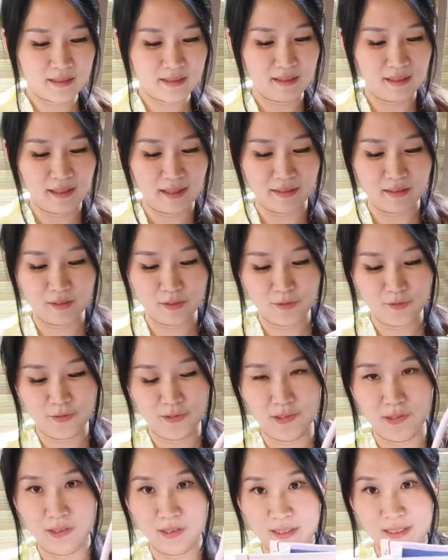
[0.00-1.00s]
the leather
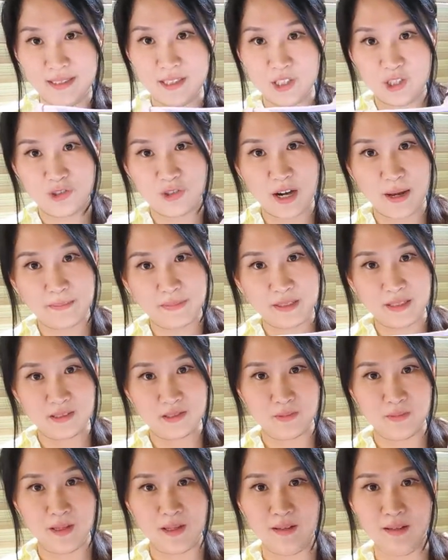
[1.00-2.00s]
for these straps
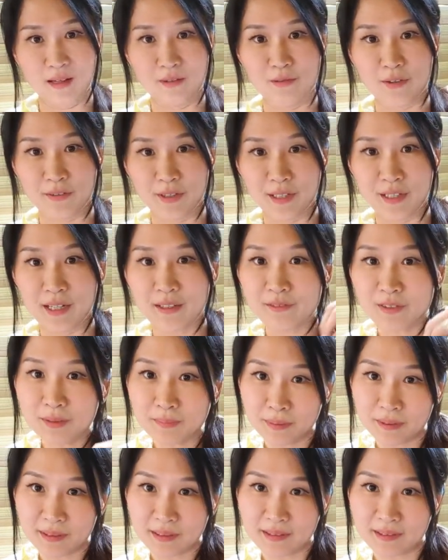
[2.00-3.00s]
as well are very
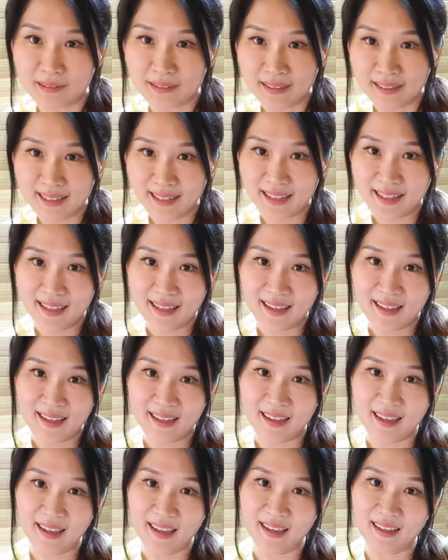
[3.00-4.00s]
comfortable
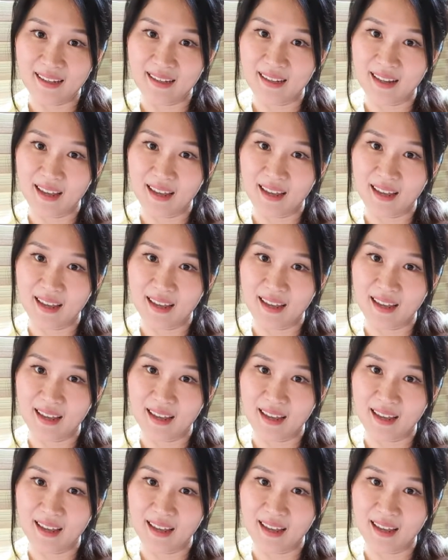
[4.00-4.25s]
and